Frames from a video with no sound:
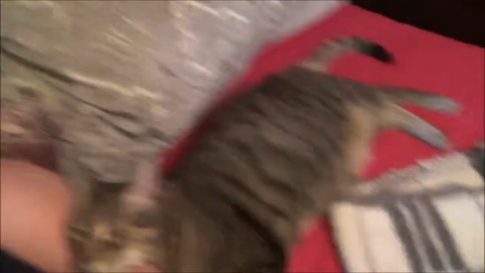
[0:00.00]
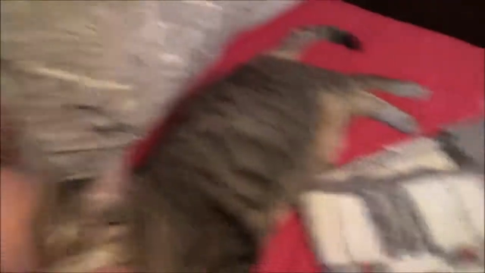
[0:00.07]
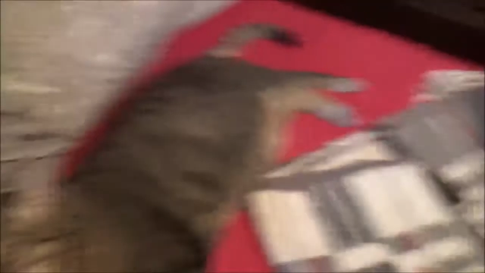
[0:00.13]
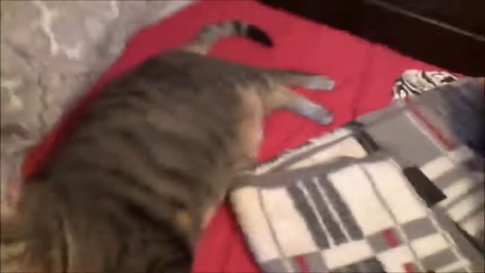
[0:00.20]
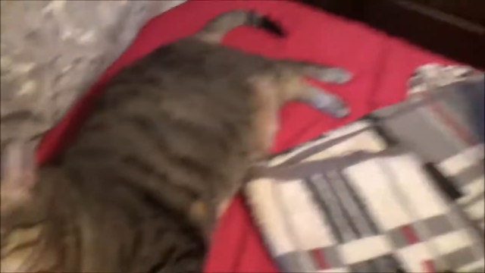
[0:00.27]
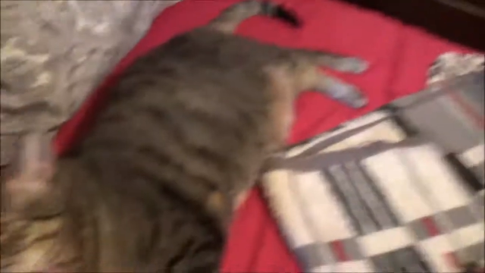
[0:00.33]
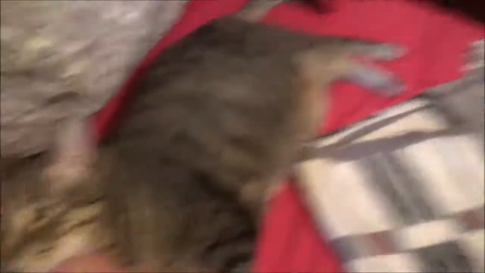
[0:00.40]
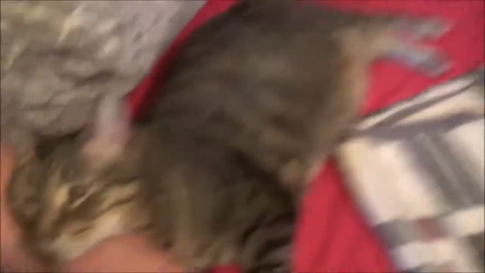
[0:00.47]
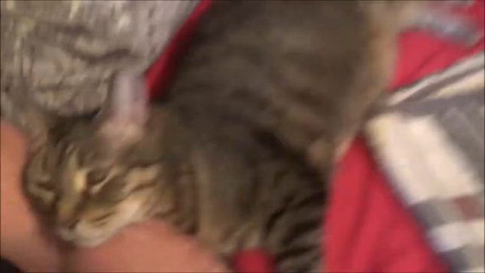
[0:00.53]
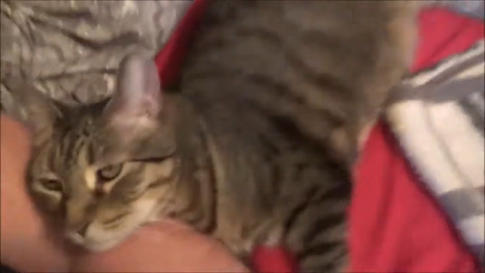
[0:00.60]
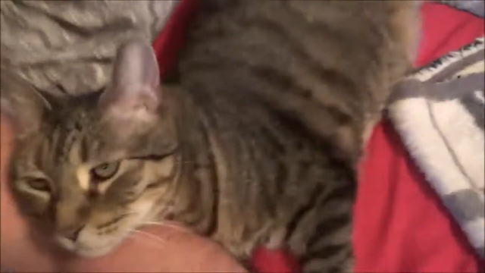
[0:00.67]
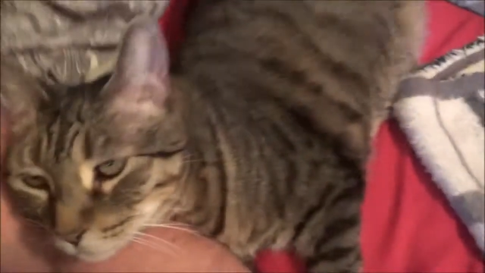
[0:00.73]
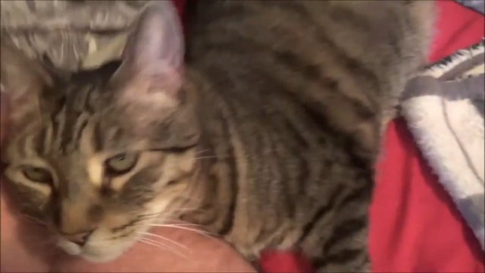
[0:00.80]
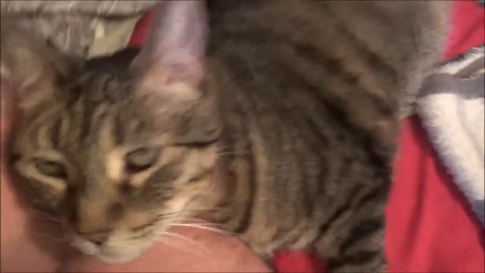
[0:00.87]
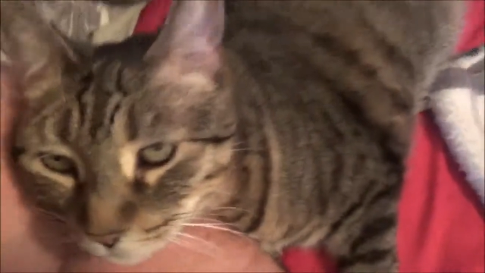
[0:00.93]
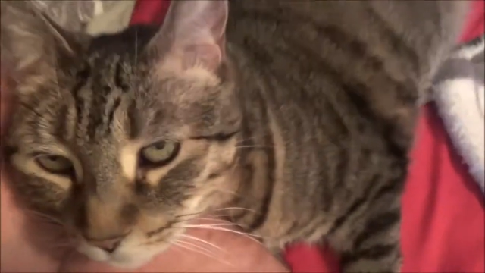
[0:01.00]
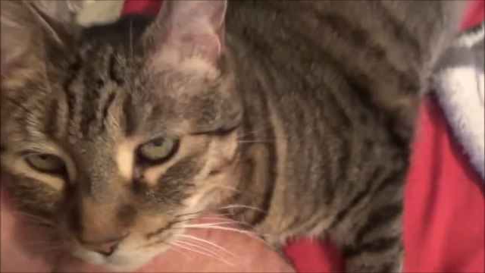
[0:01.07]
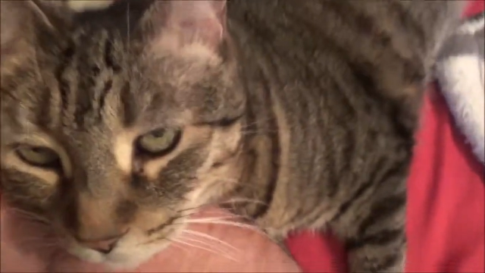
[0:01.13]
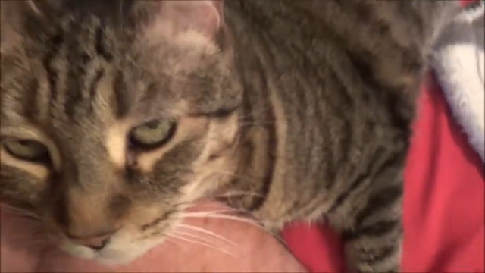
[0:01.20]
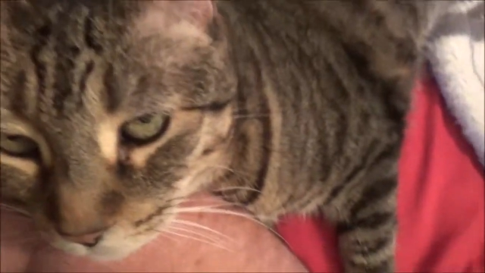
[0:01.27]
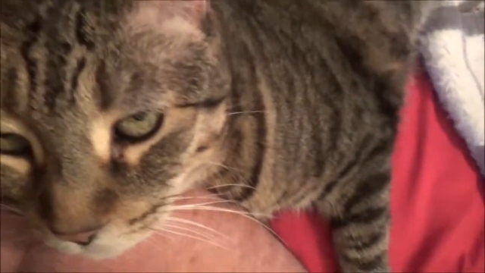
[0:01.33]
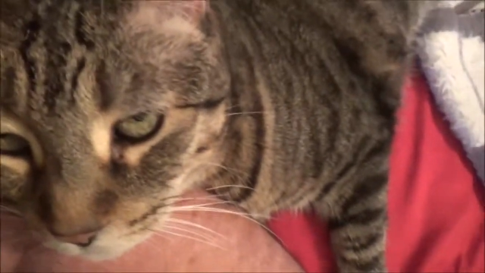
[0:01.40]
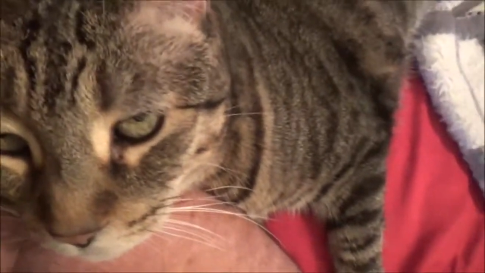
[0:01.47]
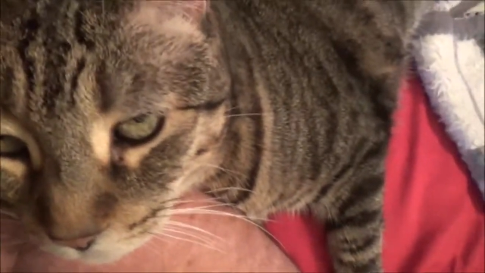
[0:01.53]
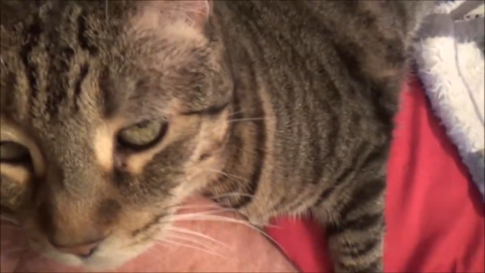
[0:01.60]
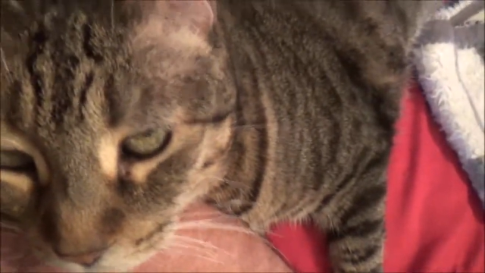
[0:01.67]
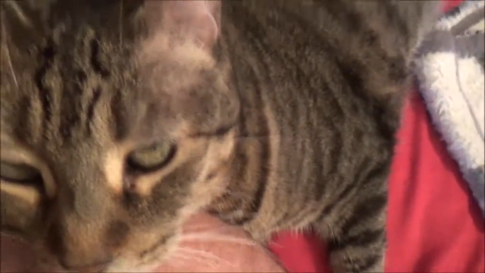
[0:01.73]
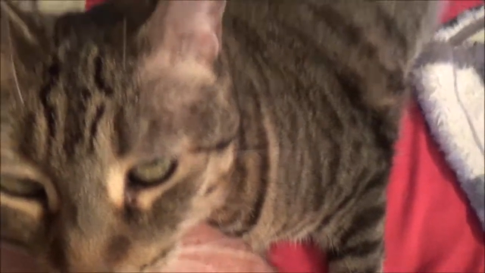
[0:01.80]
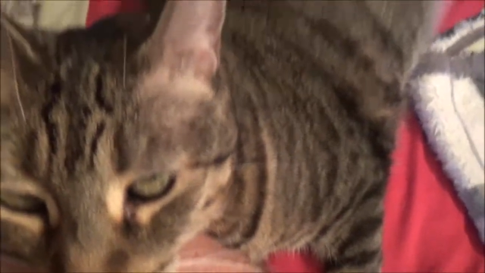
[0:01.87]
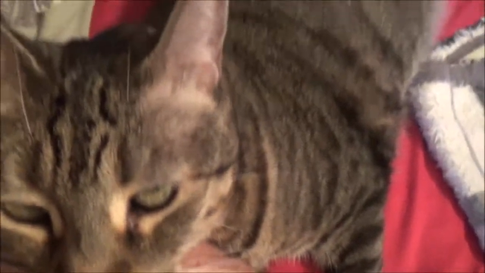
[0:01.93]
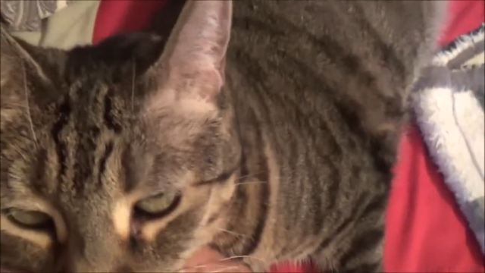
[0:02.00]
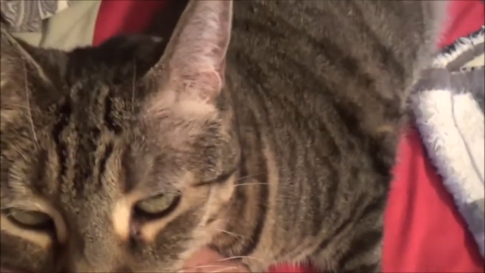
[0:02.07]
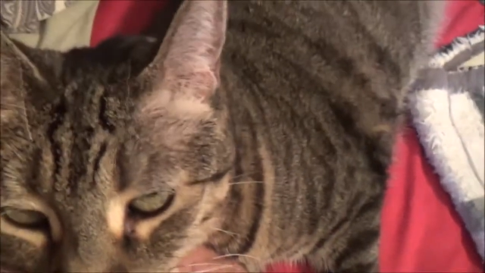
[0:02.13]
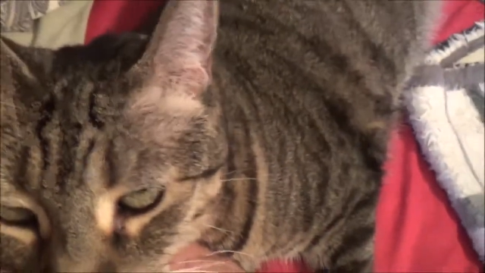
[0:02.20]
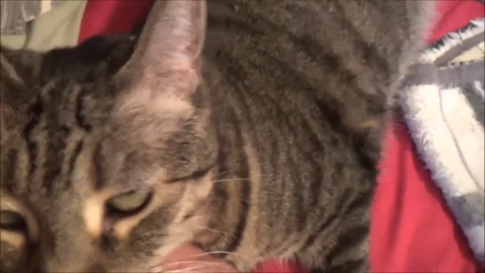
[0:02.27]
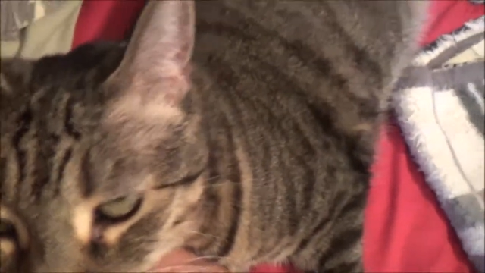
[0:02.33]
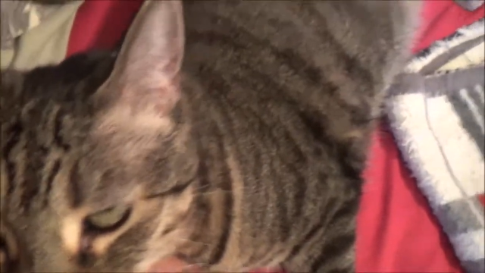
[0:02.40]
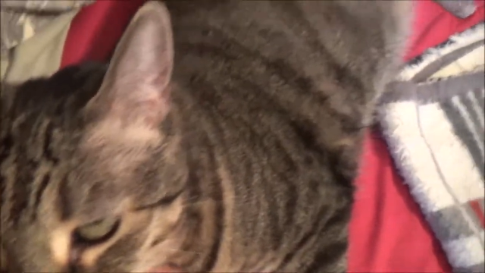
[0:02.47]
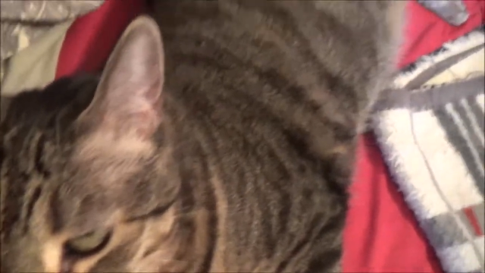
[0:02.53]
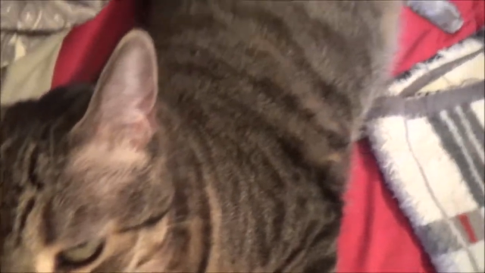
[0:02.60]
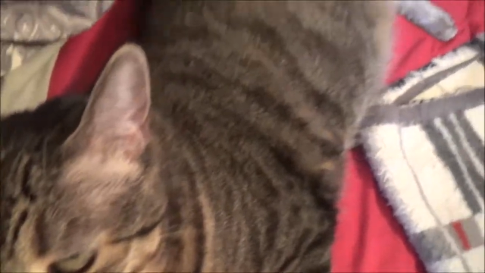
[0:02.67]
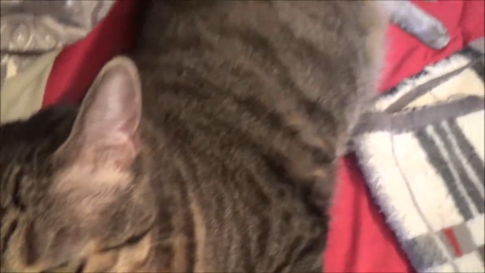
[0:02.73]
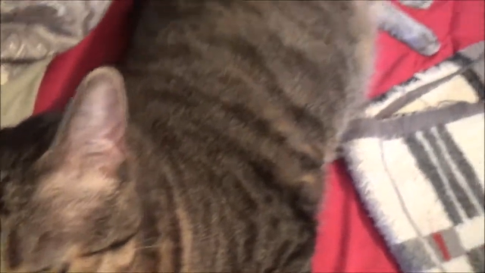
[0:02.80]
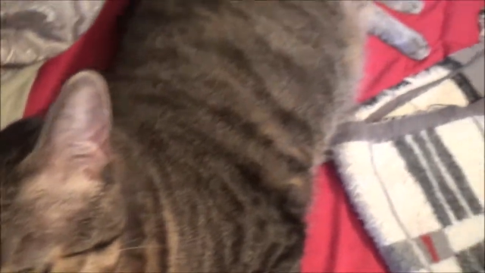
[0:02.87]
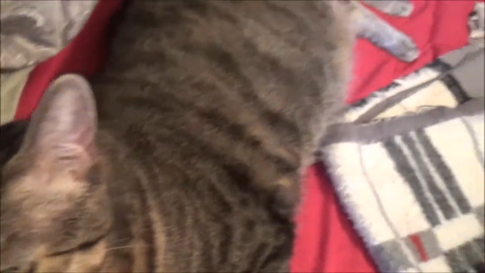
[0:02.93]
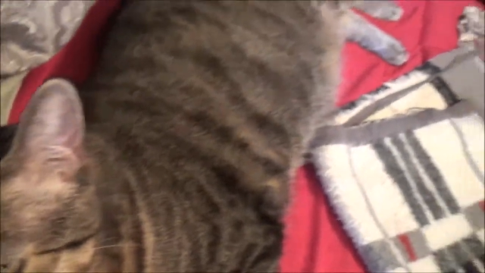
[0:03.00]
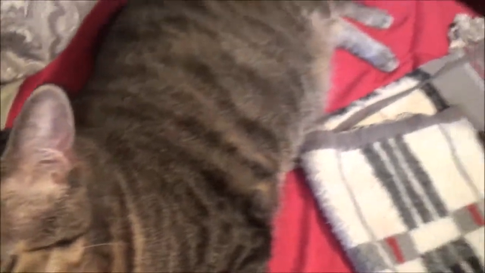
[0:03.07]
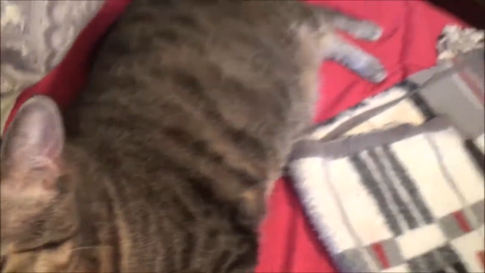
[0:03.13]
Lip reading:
(no speaker visible)